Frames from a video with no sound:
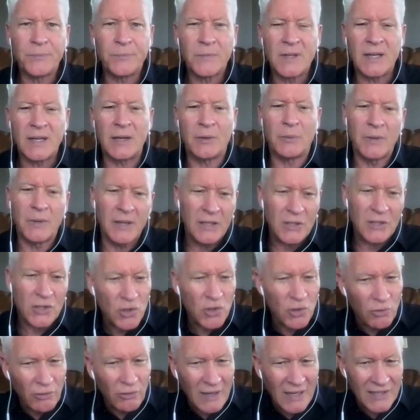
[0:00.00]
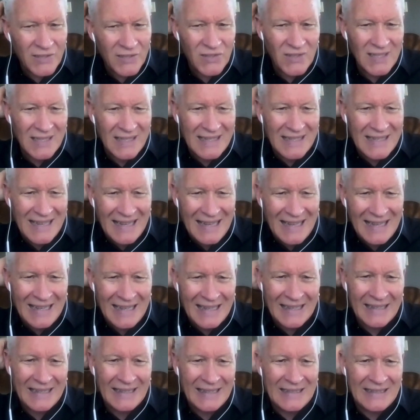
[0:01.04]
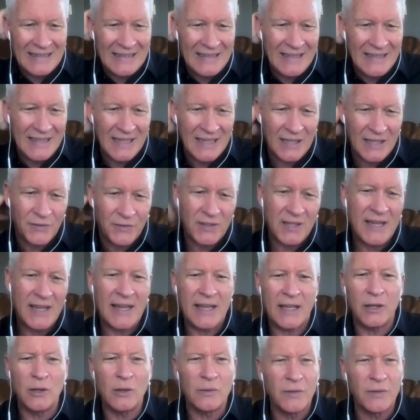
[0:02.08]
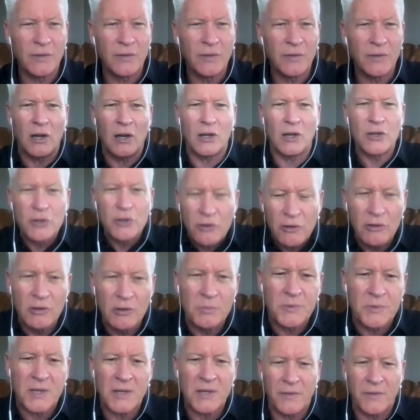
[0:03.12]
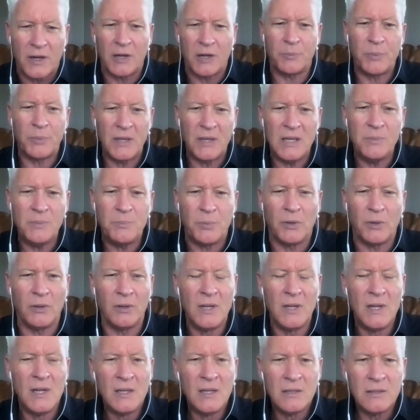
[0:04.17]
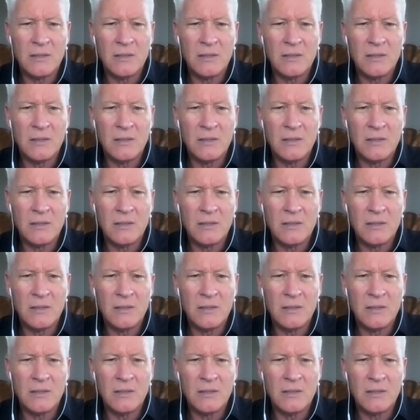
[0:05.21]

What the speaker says: really trust God enough to hand over large groups of our people